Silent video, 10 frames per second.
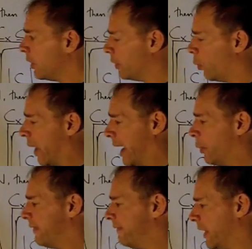The way
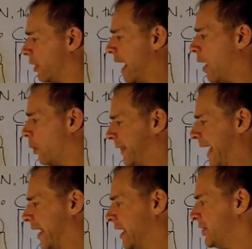we figure out what
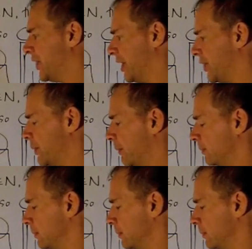that is is,